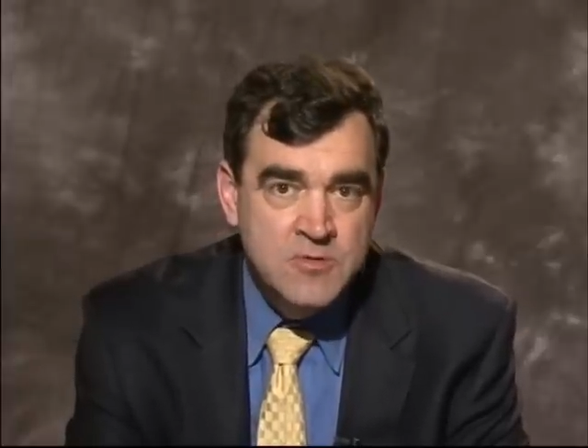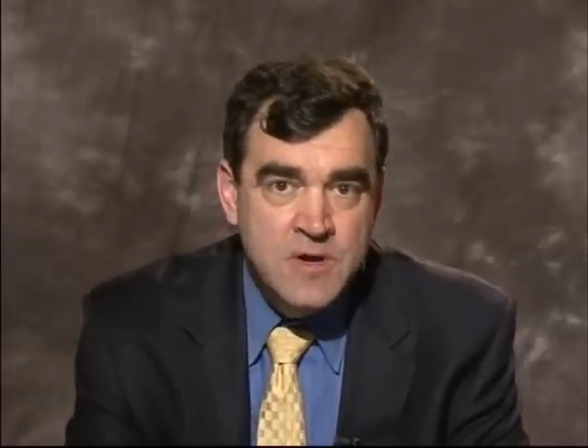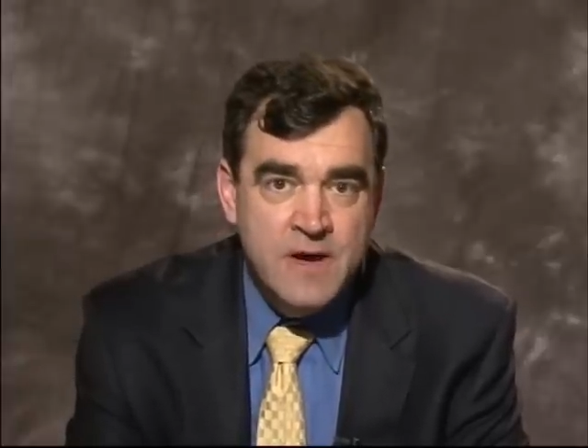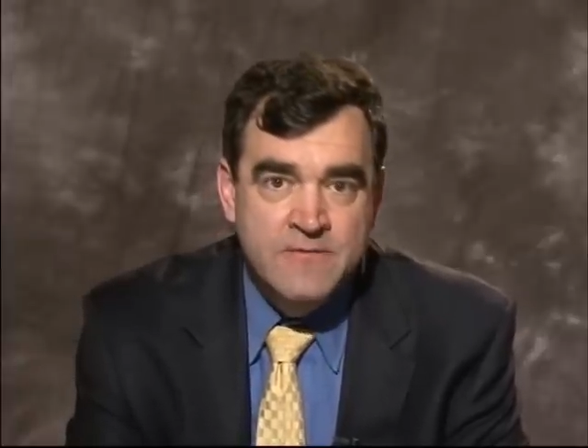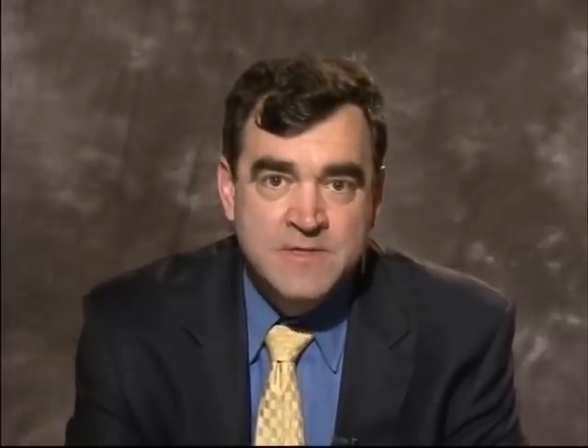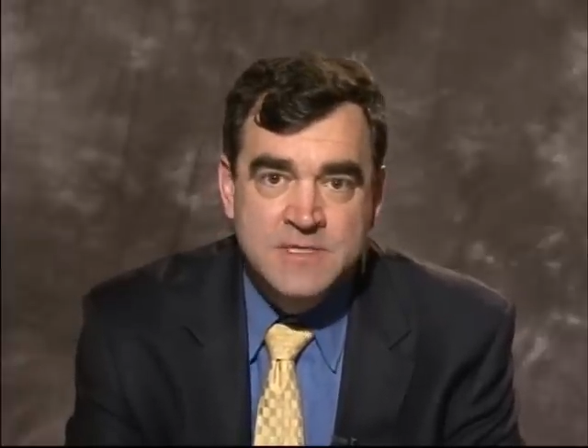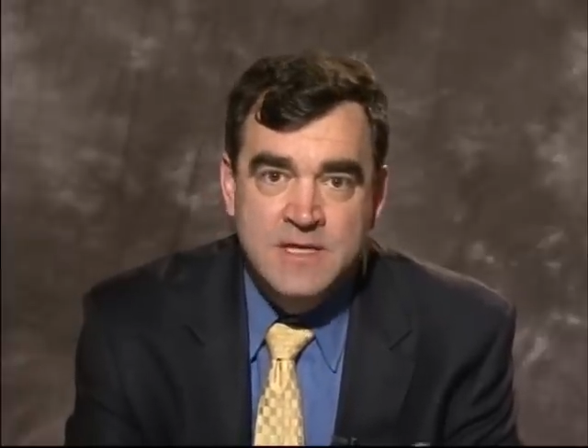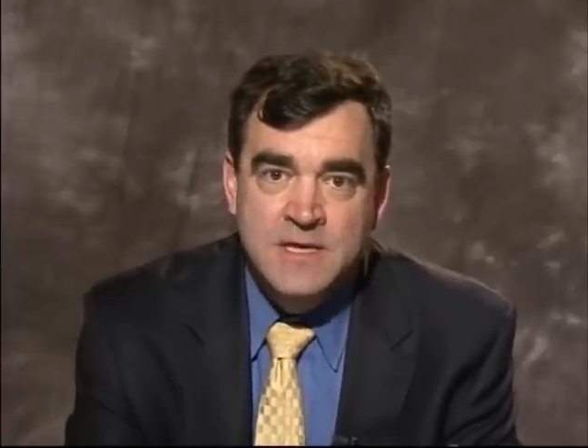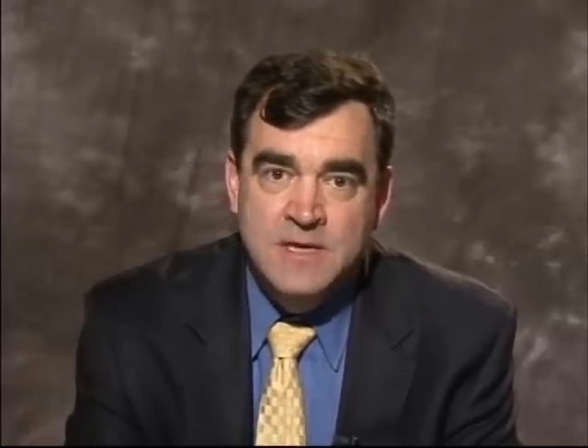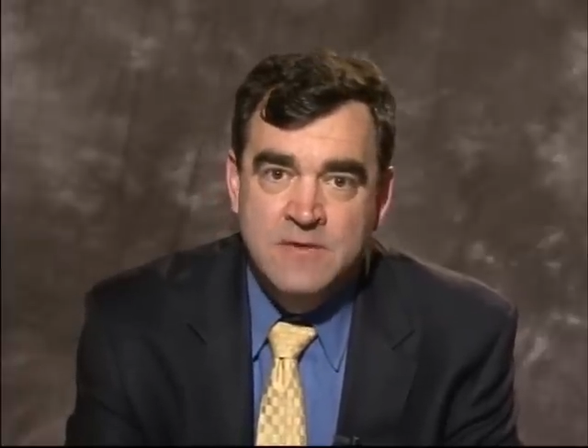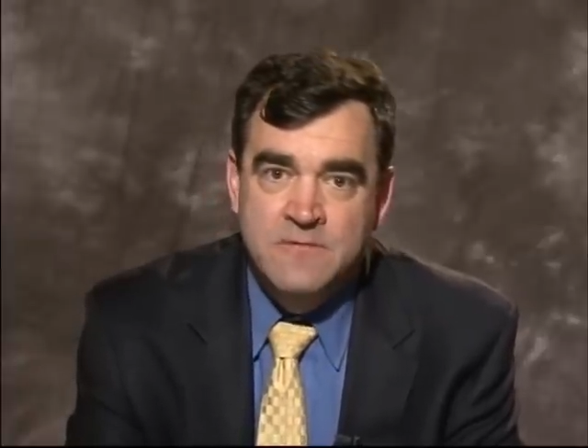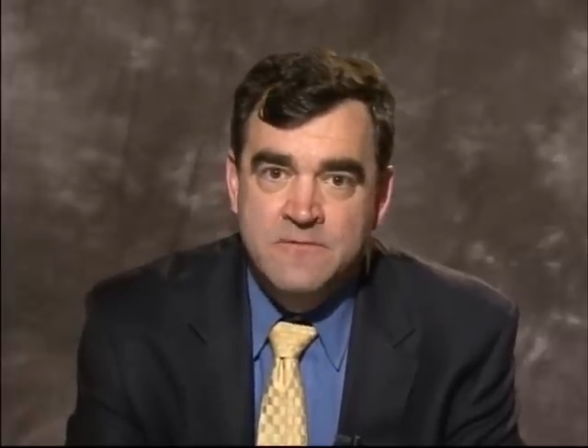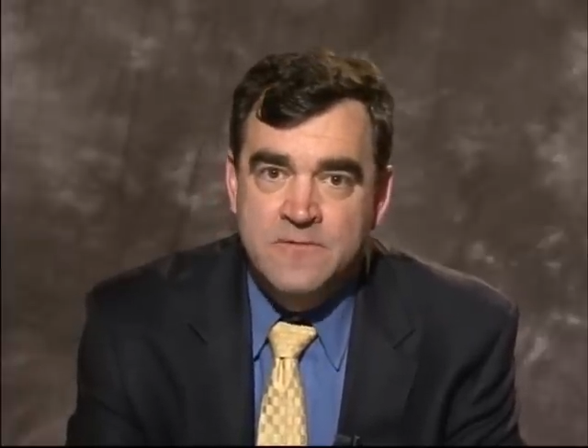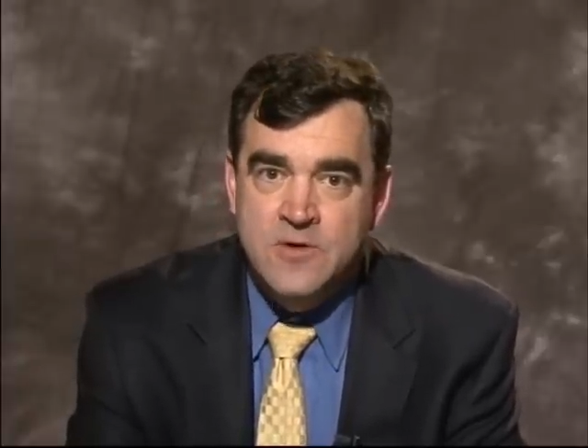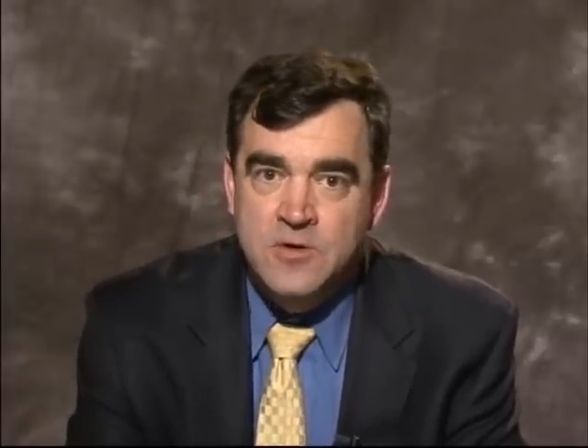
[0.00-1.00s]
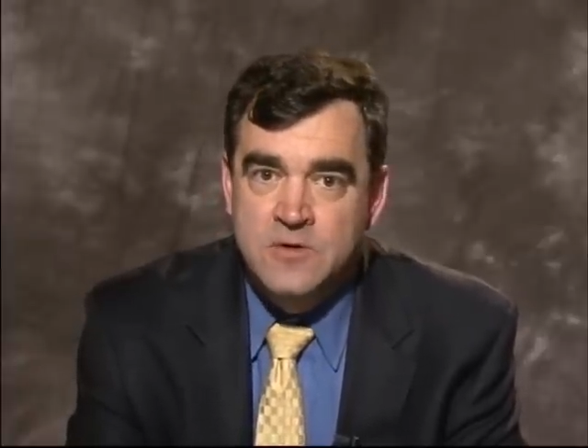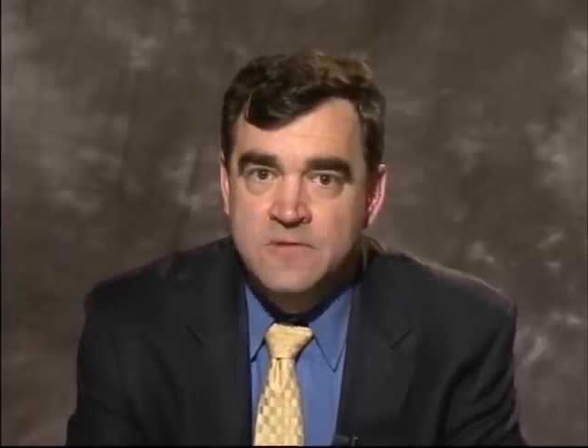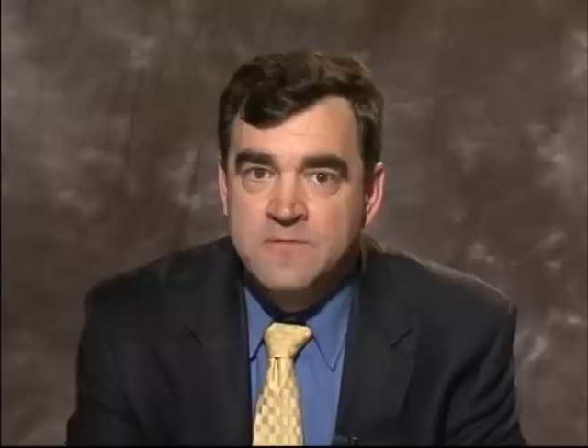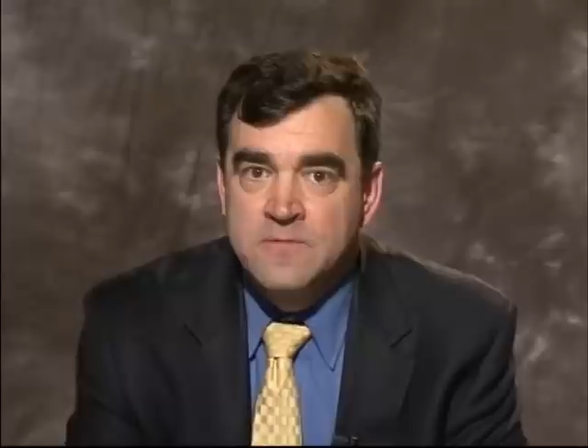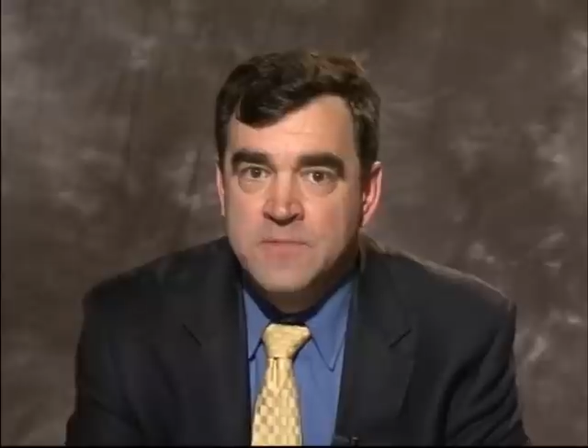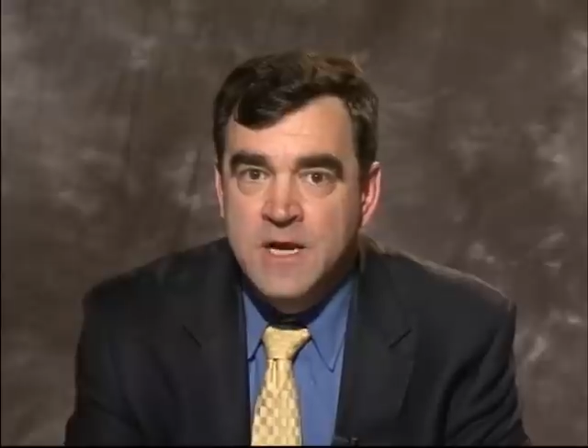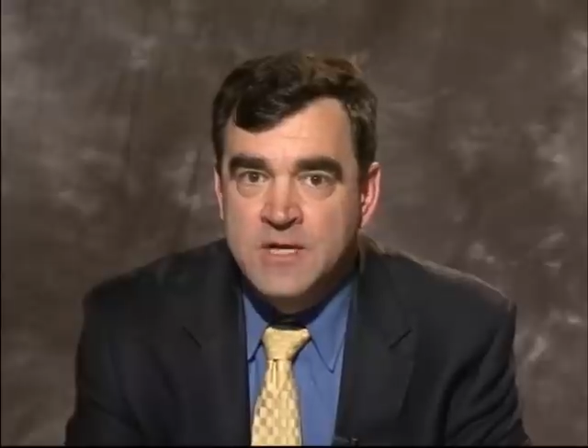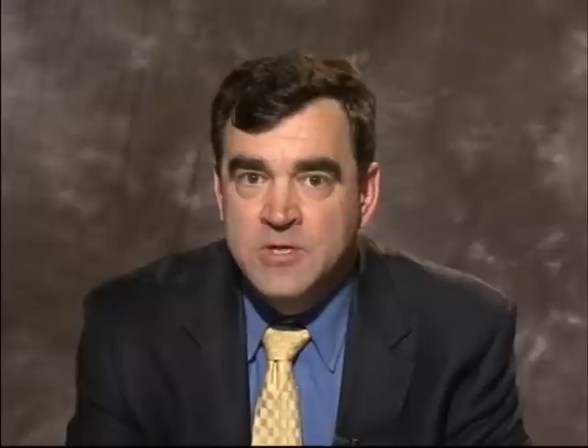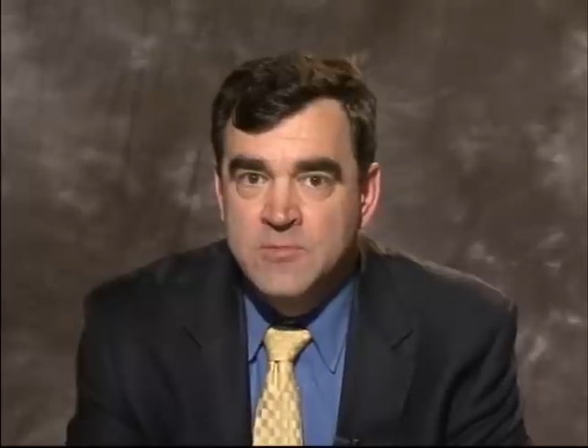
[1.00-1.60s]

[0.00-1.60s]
Obviously, you've heard from Dr.